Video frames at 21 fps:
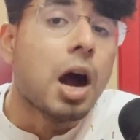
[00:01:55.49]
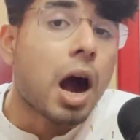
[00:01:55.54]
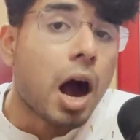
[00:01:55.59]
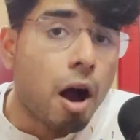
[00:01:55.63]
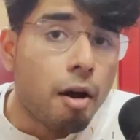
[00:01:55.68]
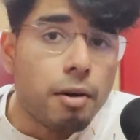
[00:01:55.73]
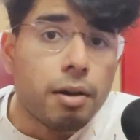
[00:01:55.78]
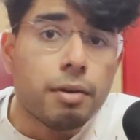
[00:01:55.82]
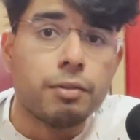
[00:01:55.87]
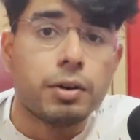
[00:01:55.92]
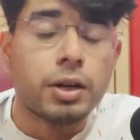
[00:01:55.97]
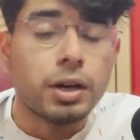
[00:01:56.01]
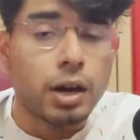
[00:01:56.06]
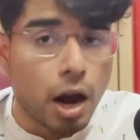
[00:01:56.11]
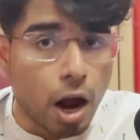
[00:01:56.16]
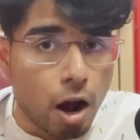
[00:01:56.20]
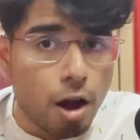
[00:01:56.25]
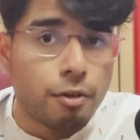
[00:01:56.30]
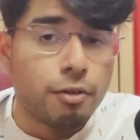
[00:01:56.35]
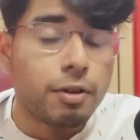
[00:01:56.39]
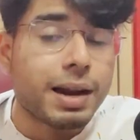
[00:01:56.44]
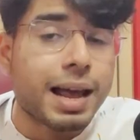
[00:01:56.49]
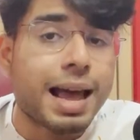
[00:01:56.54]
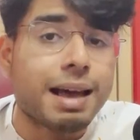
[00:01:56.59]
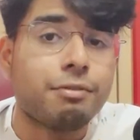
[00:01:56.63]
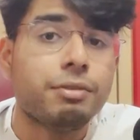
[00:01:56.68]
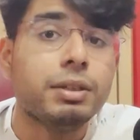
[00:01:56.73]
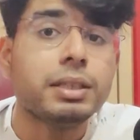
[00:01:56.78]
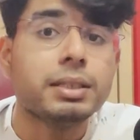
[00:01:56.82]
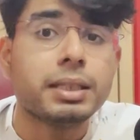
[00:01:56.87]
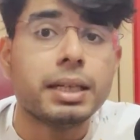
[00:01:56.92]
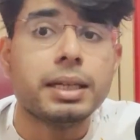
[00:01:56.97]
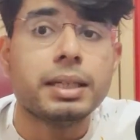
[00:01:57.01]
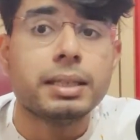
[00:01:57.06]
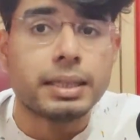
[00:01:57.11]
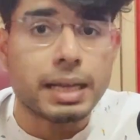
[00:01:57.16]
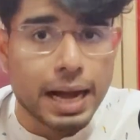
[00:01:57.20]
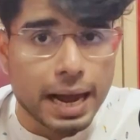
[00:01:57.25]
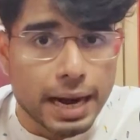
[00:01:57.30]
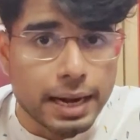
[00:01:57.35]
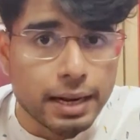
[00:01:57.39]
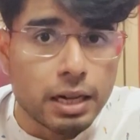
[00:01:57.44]
However, having
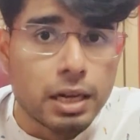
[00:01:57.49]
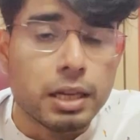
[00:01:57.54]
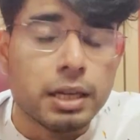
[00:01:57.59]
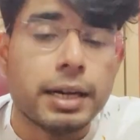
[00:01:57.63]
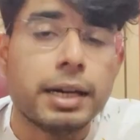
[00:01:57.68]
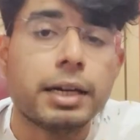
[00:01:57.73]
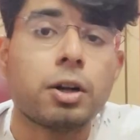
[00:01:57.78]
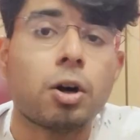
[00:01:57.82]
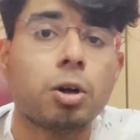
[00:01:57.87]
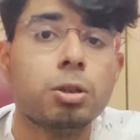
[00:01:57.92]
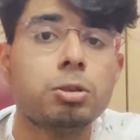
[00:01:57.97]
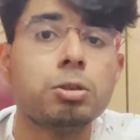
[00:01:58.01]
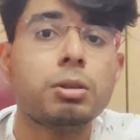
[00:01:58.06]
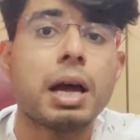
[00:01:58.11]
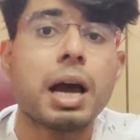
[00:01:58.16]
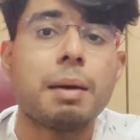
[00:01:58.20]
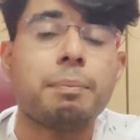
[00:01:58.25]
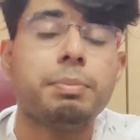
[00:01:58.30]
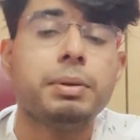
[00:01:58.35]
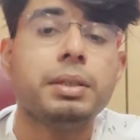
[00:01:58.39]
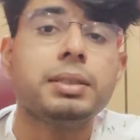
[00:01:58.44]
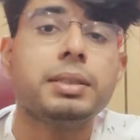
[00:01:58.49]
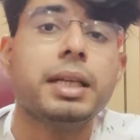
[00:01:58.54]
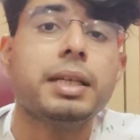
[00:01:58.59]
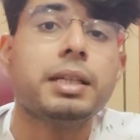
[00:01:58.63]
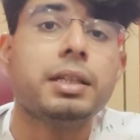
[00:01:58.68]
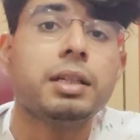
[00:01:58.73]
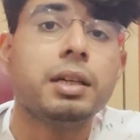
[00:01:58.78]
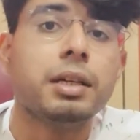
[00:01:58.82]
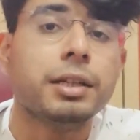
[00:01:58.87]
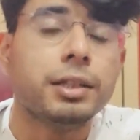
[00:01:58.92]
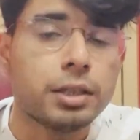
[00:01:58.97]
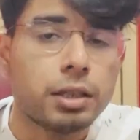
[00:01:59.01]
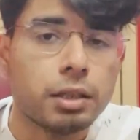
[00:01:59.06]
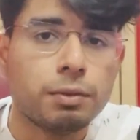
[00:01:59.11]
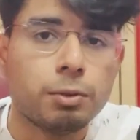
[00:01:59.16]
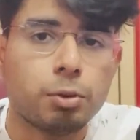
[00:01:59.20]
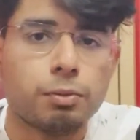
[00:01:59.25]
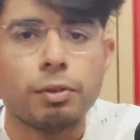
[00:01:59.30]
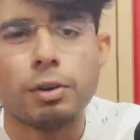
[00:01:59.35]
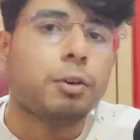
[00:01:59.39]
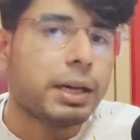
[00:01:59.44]
said that, it also happens that in an
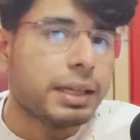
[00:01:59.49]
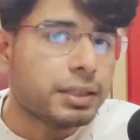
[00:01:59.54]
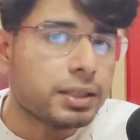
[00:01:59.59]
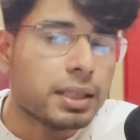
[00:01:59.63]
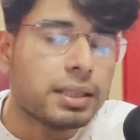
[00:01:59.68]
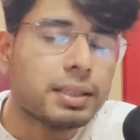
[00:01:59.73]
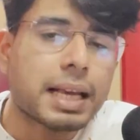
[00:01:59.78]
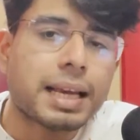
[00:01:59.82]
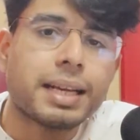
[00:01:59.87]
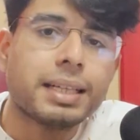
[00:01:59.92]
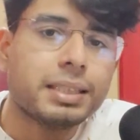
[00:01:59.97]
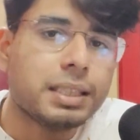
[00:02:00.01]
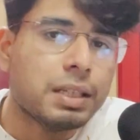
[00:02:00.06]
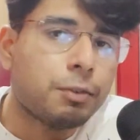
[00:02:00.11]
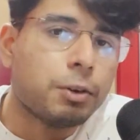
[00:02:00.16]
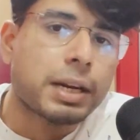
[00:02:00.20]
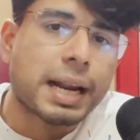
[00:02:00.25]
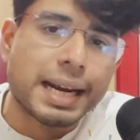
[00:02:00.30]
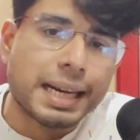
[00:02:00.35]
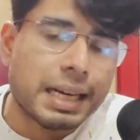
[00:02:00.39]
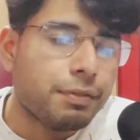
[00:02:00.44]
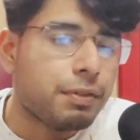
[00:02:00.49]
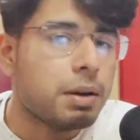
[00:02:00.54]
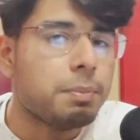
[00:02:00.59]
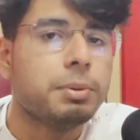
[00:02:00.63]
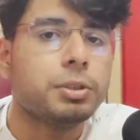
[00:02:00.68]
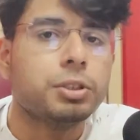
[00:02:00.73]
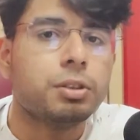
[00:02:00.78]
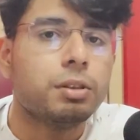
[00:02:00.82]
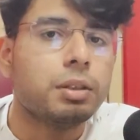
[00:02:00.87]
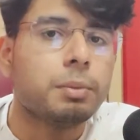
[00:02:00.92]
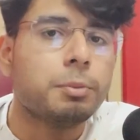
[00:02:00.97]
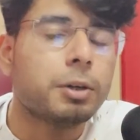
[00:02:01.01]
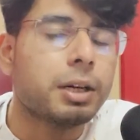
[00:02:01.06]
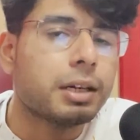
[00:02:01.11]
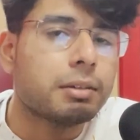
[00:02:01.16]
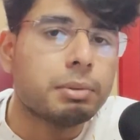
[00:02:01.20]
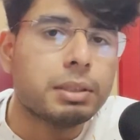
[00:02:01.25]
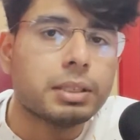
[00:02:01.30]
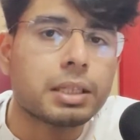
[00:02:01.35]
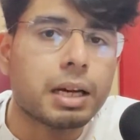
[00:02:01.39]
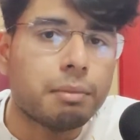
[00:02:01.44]
interview, for instance, I can say for 95% of the
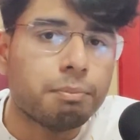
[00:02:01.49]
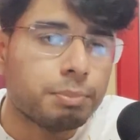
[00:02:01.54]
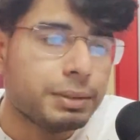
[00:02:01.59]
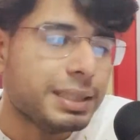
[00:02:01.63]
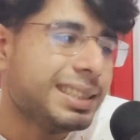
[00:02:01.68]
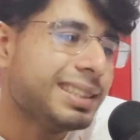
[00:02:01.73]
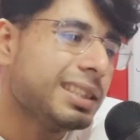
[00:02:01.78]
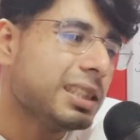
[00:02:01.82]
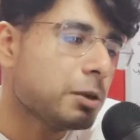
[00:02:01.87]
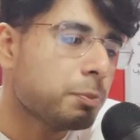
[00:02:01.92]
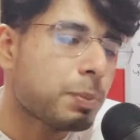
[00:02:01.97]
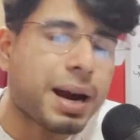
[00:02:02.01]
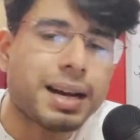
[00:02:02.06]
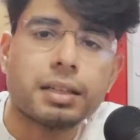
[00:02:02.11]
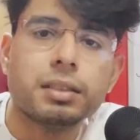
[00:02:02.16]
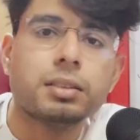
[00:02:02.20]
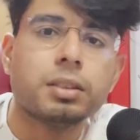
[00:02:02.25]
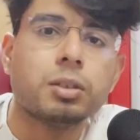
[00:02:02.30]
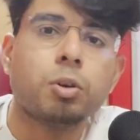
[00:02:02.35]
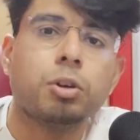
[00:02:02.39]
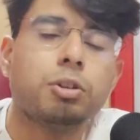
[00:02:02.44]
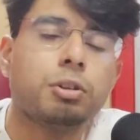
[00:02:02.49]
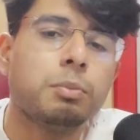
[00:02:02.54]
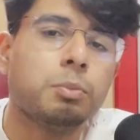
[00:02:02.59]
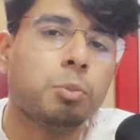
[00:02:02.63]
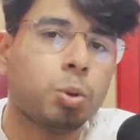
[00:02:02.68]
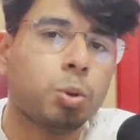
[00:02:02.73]
product-based companies, these patterns are going to